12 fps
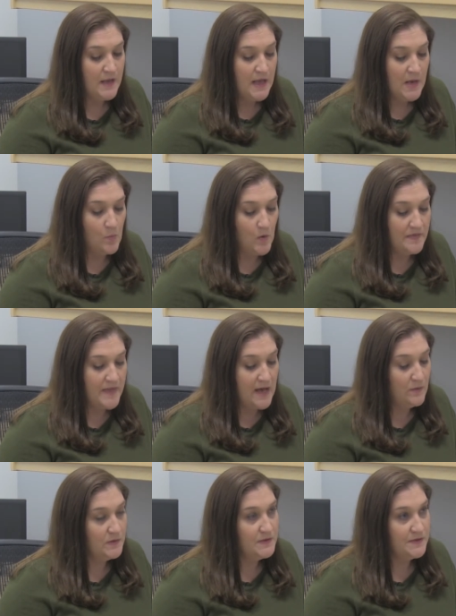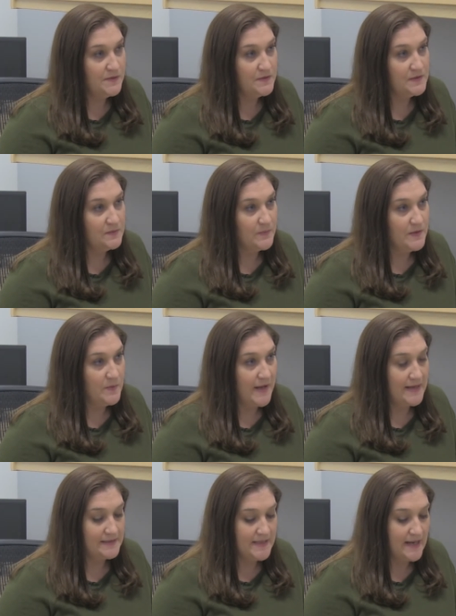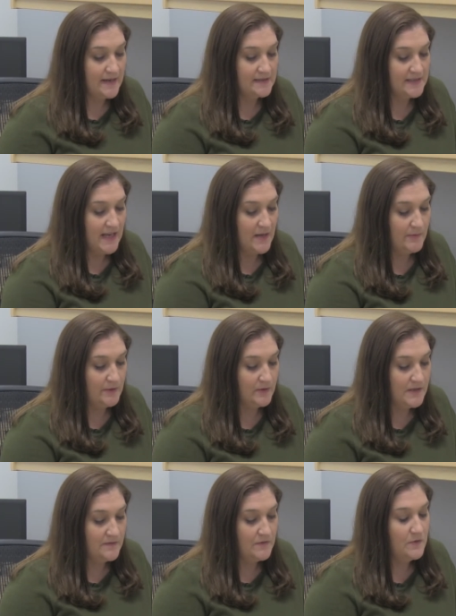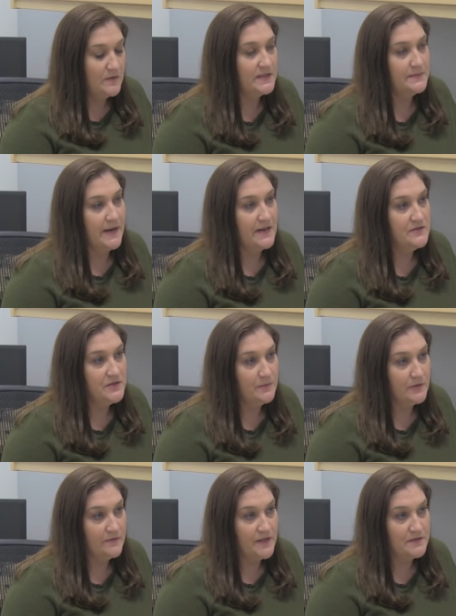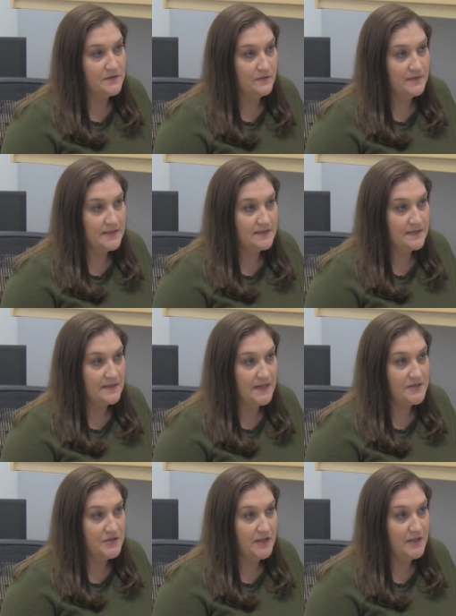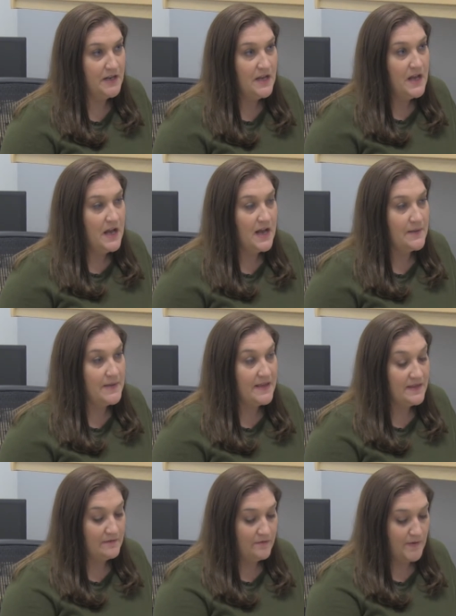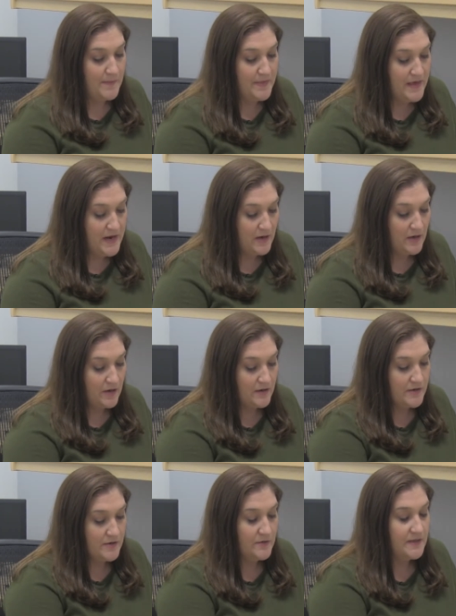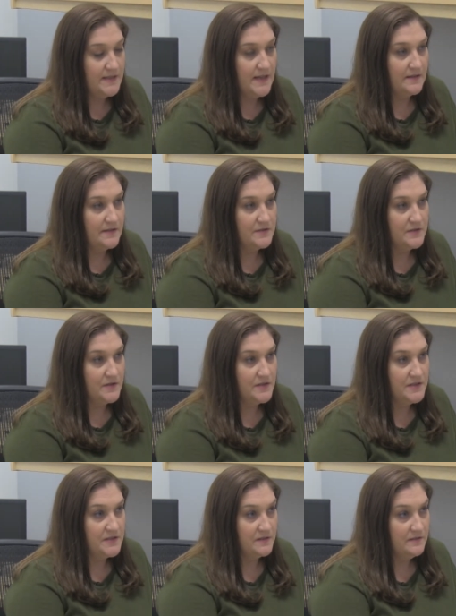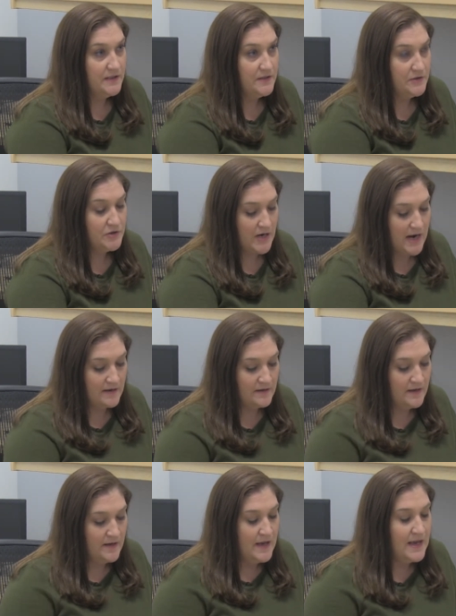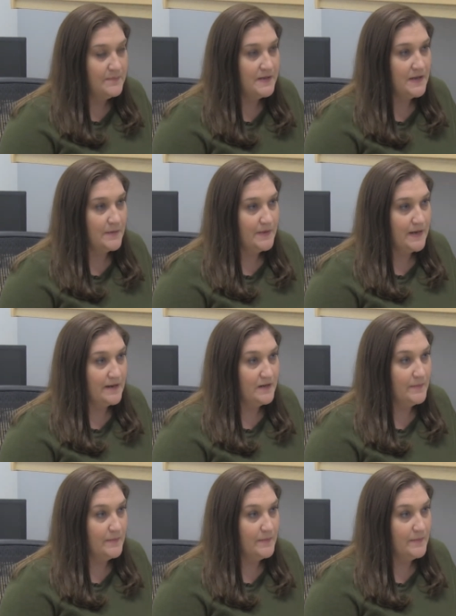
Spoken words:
And what that'll do is when you pass that exam, it'll give you this managing professional designation. And then from there, you can take the strategic leader track and become an ITIL